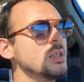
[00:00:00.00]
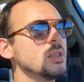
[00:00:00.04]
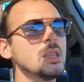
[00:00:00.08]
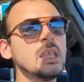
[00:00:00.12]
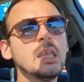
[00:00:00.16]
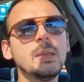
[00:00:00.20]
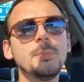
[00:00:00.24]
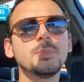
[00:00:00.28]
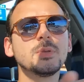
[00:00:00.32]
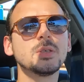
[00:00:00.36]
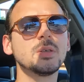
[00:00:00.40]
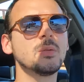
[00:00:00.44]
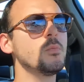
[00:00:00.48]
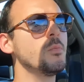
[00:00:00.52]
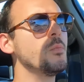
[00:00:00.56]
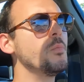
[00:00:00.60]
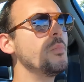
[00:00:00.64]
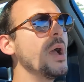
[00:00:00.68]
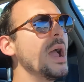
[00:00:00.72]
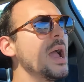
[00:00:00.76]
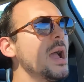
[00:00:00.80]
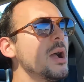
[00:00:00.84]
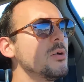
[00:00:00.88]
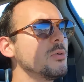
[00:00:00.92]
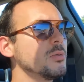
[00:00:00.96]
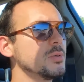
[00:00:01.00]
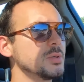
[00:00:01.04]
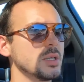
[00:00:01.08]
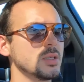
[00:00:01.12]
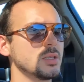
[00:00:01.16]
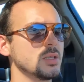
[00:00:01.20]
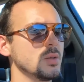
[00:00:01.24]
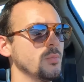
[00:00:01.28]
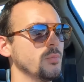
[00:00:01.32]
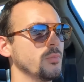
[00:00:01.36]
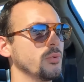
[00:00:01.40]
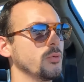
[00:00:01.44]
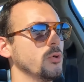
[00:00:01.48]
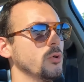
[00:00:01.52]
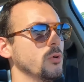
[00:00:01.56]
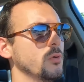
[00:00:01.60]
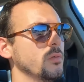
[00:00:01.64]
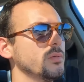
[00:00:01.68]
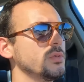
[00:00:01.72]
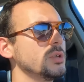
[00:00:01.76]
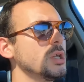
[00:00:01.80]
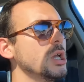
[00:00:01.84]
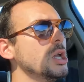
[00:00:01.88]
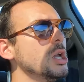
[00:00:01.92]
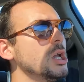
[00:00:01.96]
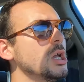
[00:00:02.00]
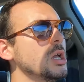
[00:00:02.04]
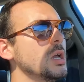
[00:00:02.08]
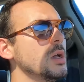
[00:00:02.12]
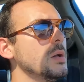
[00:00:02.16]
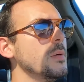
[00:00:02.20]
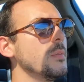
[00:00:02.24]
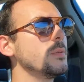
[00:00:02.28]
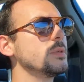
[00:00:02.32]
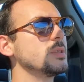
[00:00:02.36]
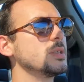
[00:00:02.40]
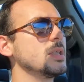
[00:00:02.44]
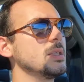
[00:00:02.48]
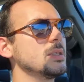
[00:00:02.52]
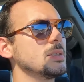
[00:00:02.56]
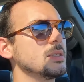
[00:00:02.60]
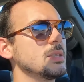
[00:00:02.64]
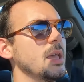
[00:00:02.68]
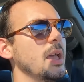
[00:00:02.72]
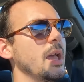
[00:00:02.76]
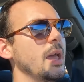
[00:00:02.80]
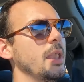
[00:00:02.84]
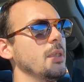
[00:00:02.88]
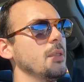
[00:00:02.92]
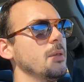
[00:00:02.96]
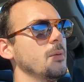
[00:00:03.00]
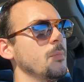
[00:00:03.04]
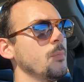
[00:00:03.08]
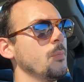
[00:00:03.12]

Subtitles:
leaps and bounds it's improved since then.